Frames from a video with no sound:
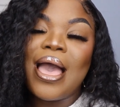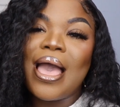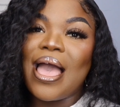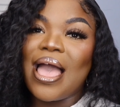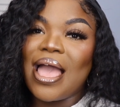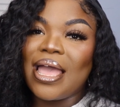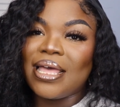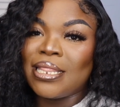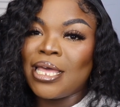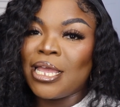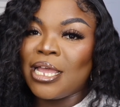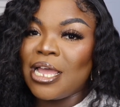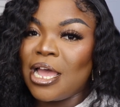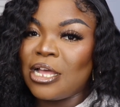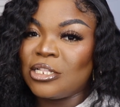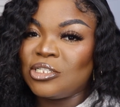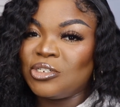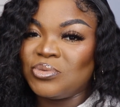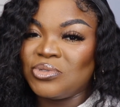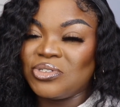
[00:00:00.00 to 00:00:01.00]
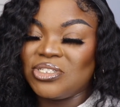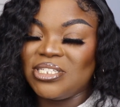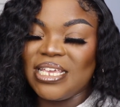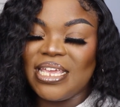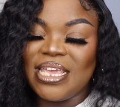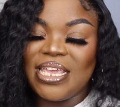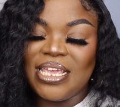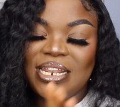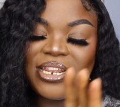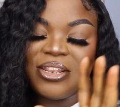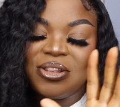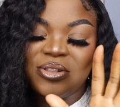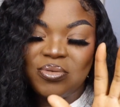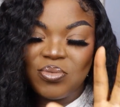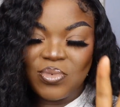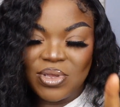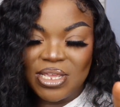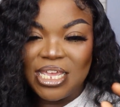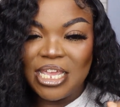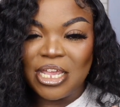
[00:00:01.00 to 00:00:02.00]
Highlight and contour routine.
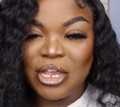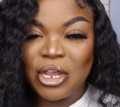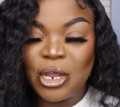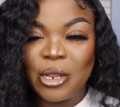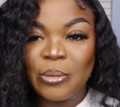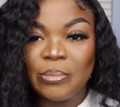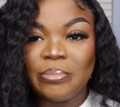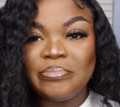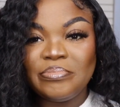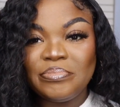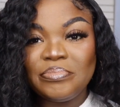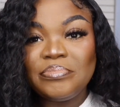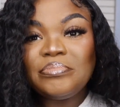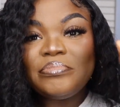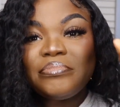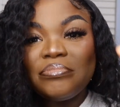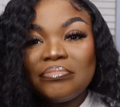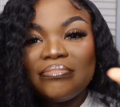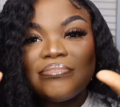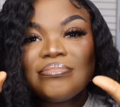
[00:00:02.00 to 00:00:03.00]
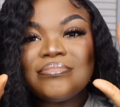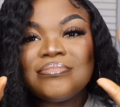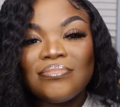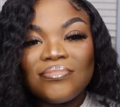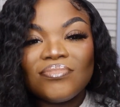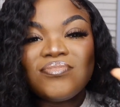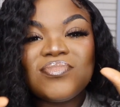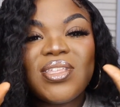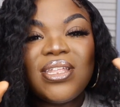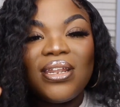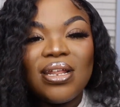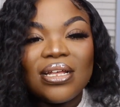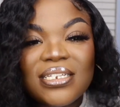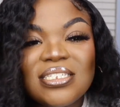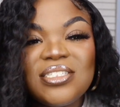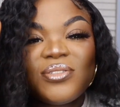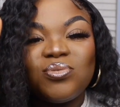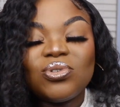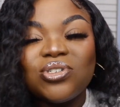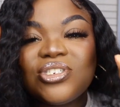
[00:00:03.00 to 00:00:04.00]
We here. And I
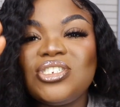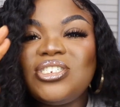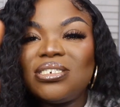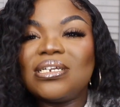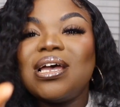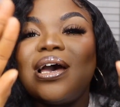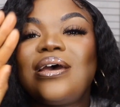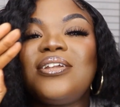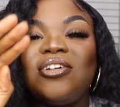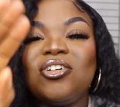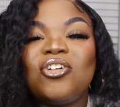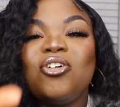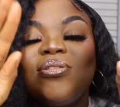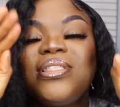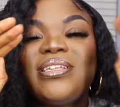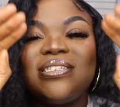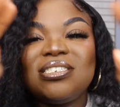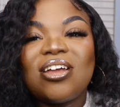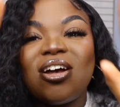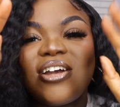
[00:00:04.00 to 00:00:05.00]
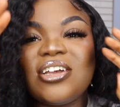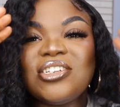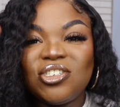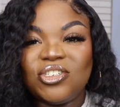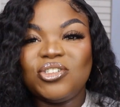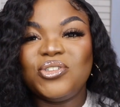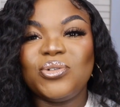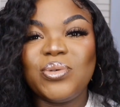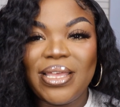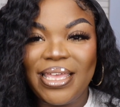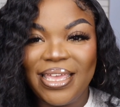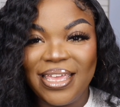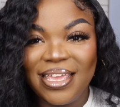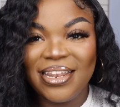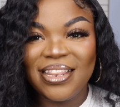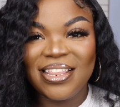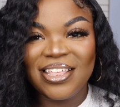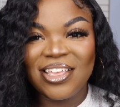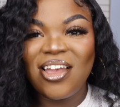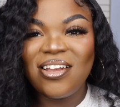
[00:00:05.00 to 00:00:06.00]
just want y'all to know that y'all can do
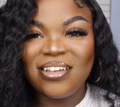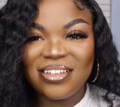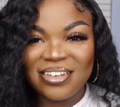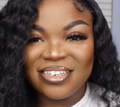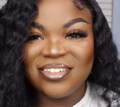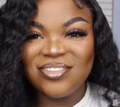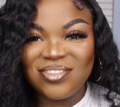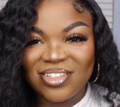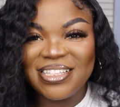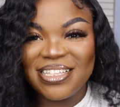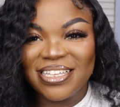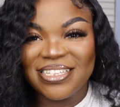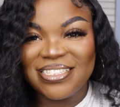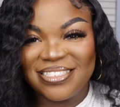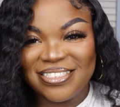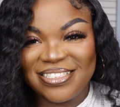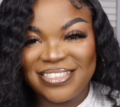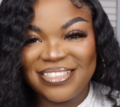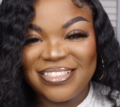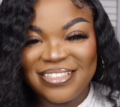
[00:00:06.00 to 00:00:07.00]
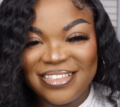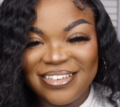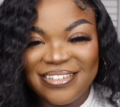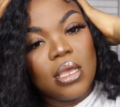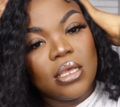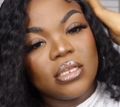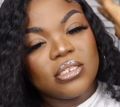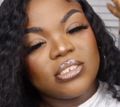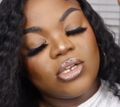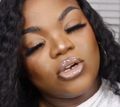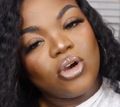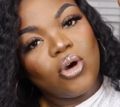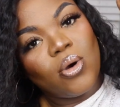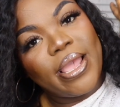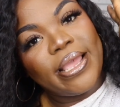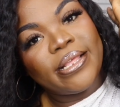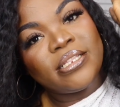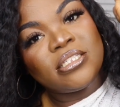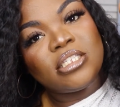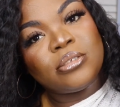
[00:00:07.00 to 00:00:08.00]
it. Y'all can do this. So go
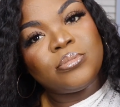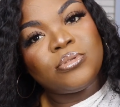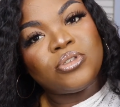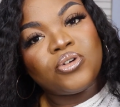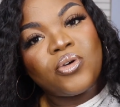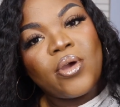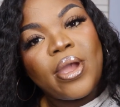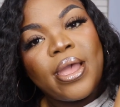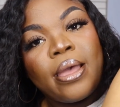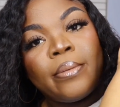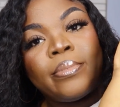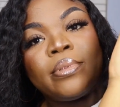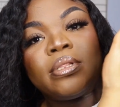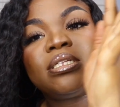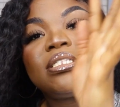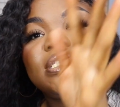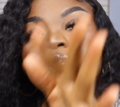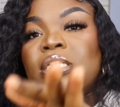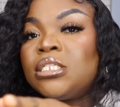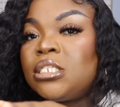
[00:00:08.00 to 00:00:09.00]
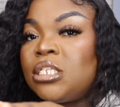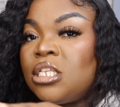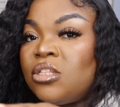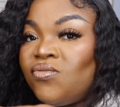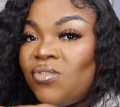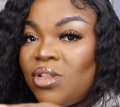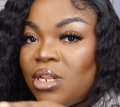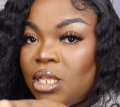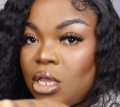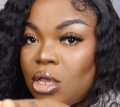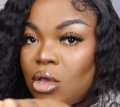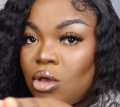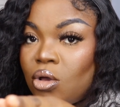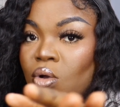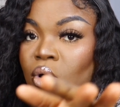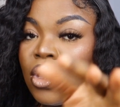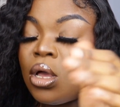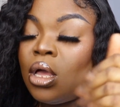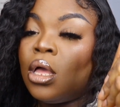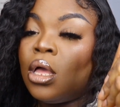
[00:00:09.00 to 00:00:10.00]
ahead and subscribe and let's get into the video.